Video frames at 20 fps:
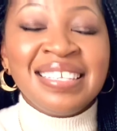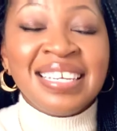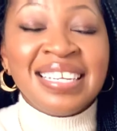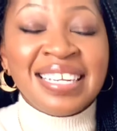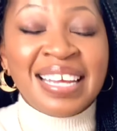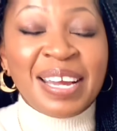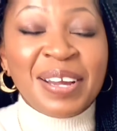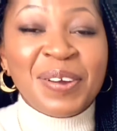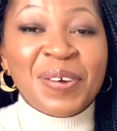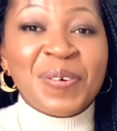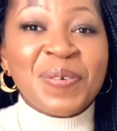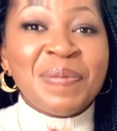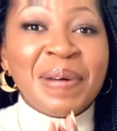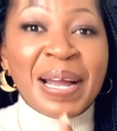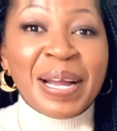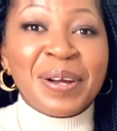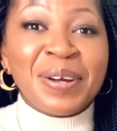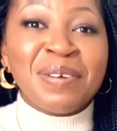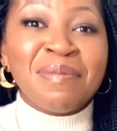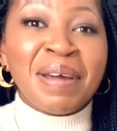And I go
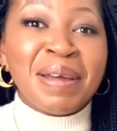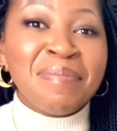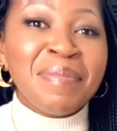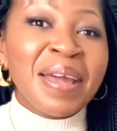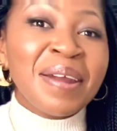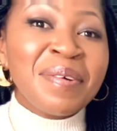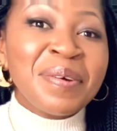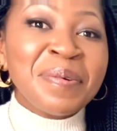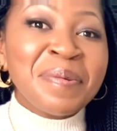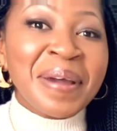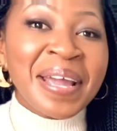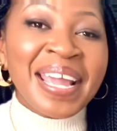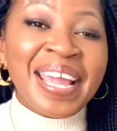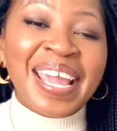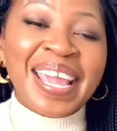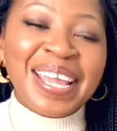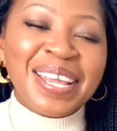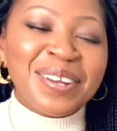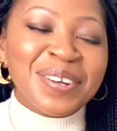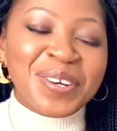back on my merry way,
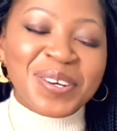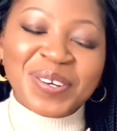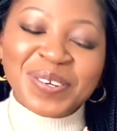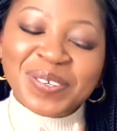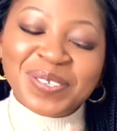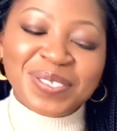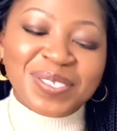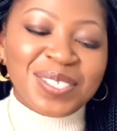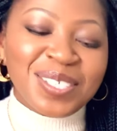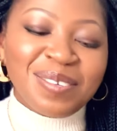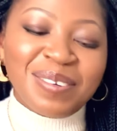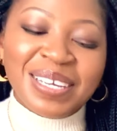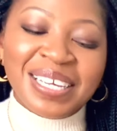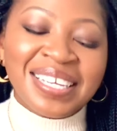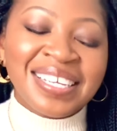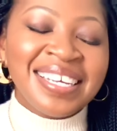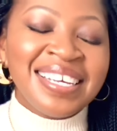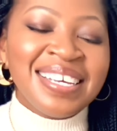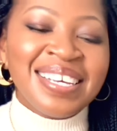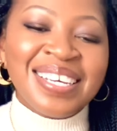you know,
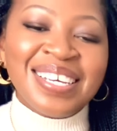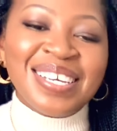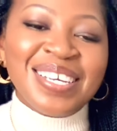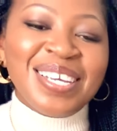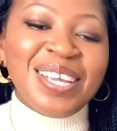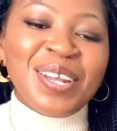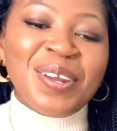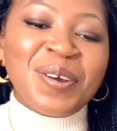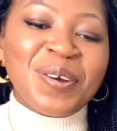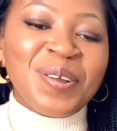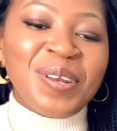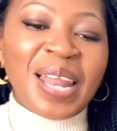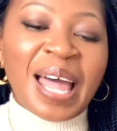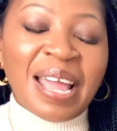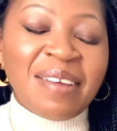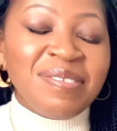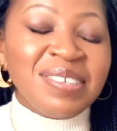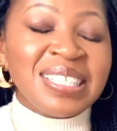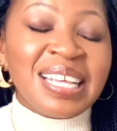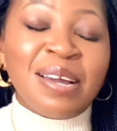doing, you know,
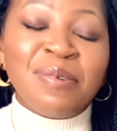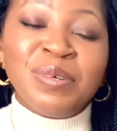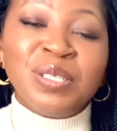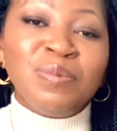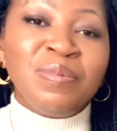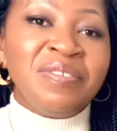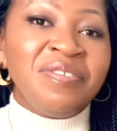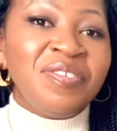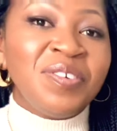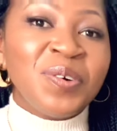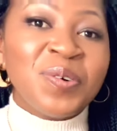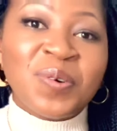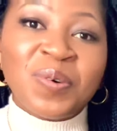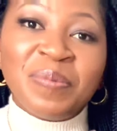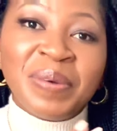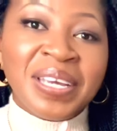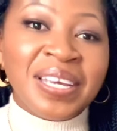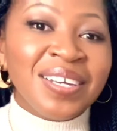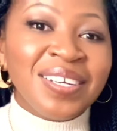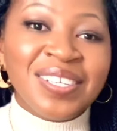life as I was before,
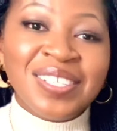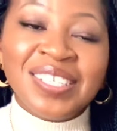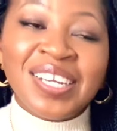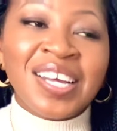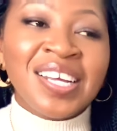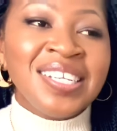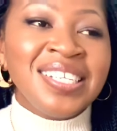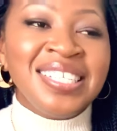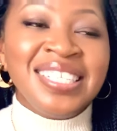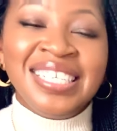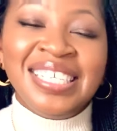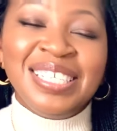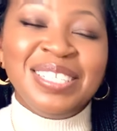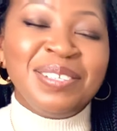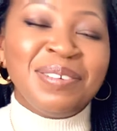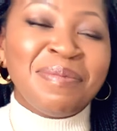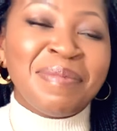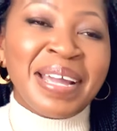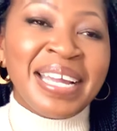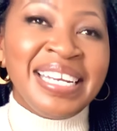being a good auntie
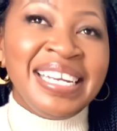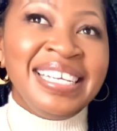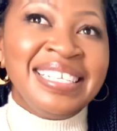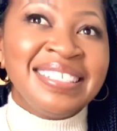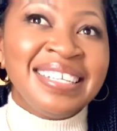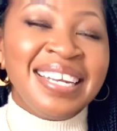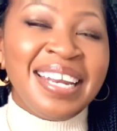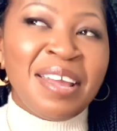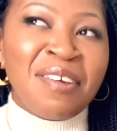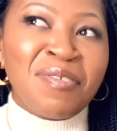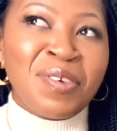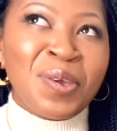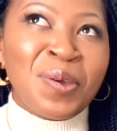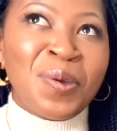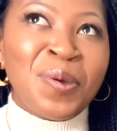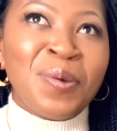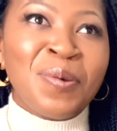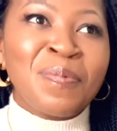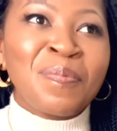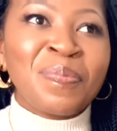to my niece and
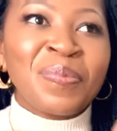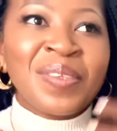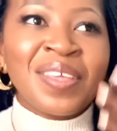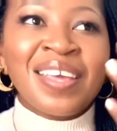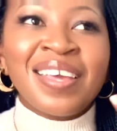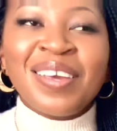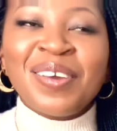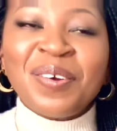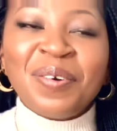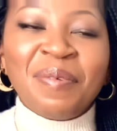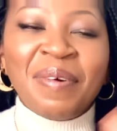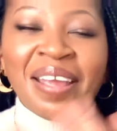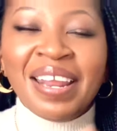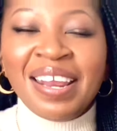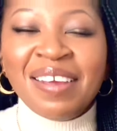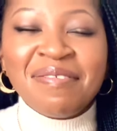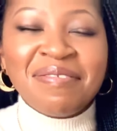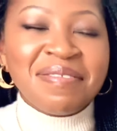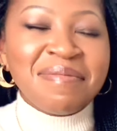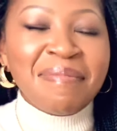nephew,
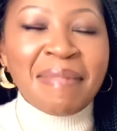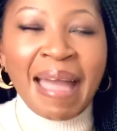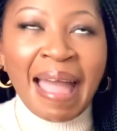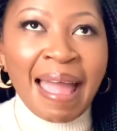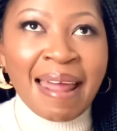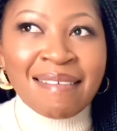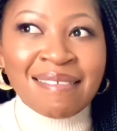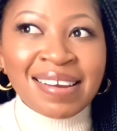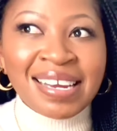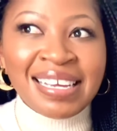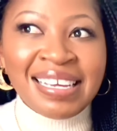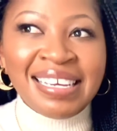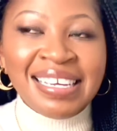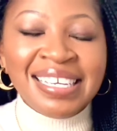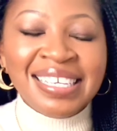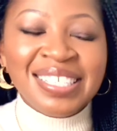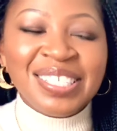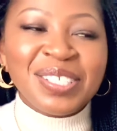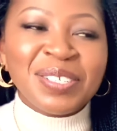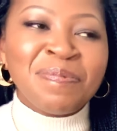waiting for
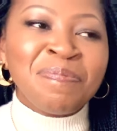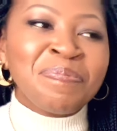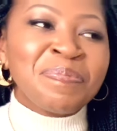marriage,